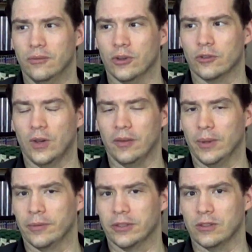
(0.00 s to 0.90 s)
first 5
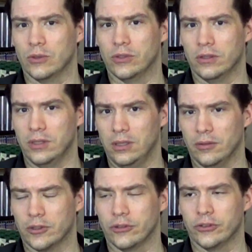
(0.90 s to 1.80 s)
episodes of the
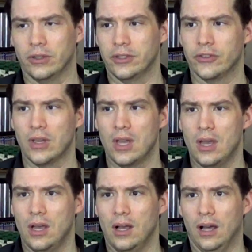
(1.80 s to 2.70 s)
original series.
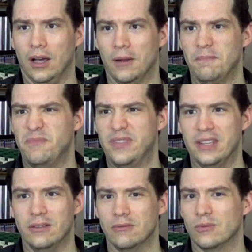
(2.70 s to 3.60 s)

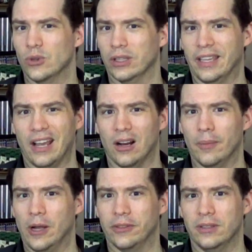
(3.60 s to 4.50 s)
Didn't really care
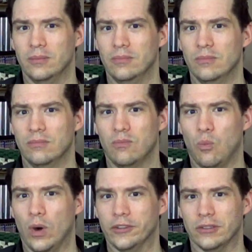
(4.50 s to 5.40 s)
about them.
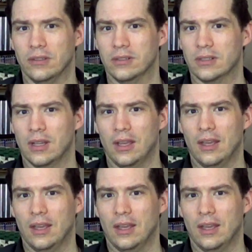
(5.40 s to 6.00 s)
Wasn't